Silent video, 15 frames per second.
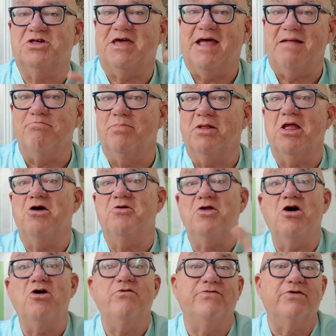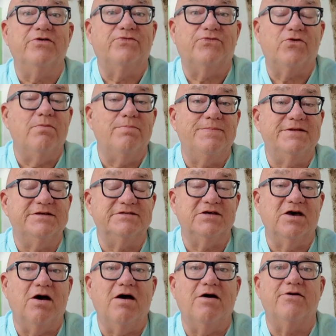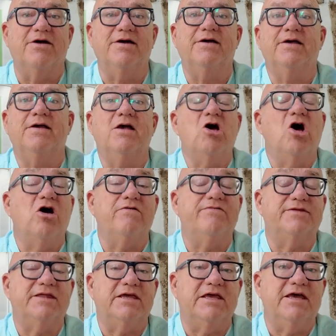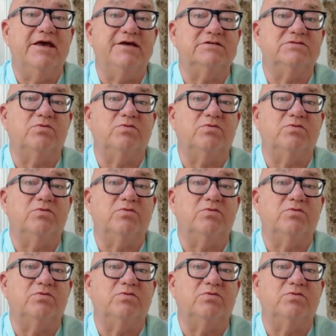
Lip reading: get blown over from the Sahara. Over the years,